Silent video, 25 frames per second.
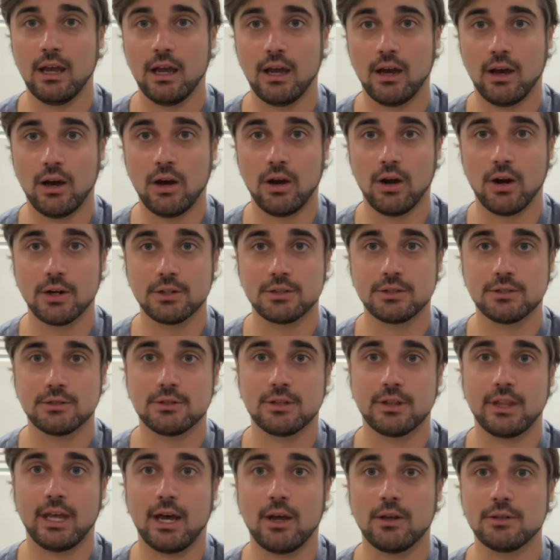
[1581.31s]
Hearts,
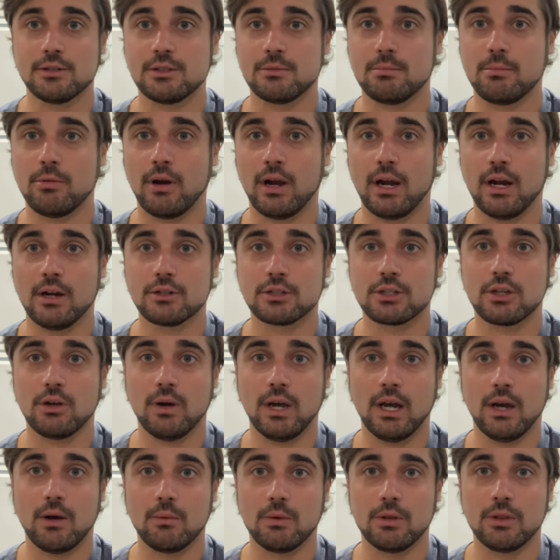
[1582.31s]
thoughts, prayers go
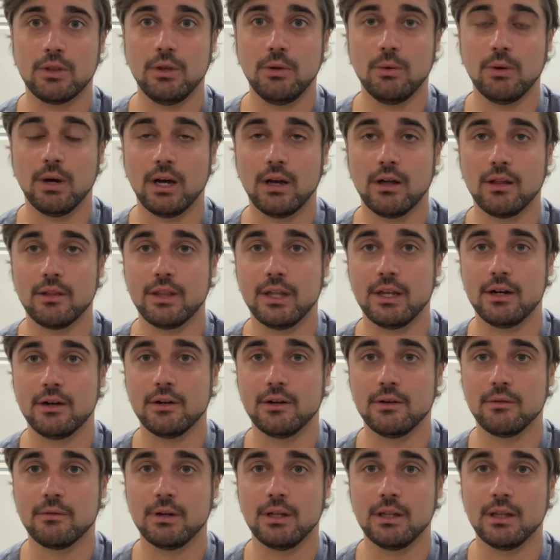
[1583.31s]
out with you all that are
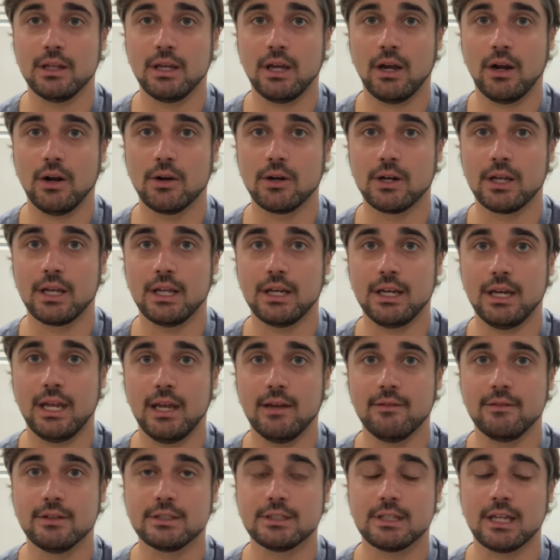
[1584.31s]
really hurting and
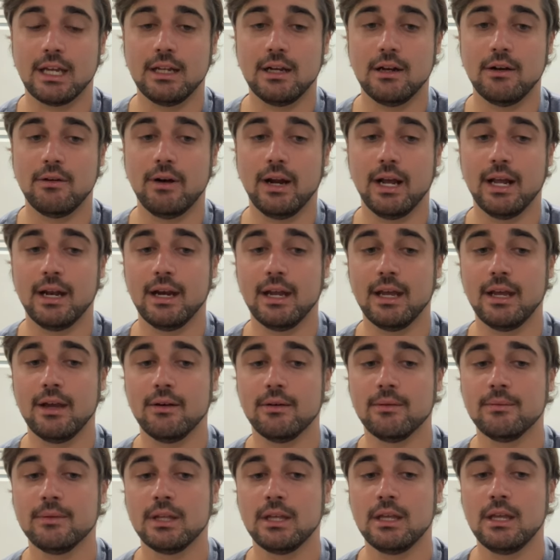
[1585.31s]
devastated right now.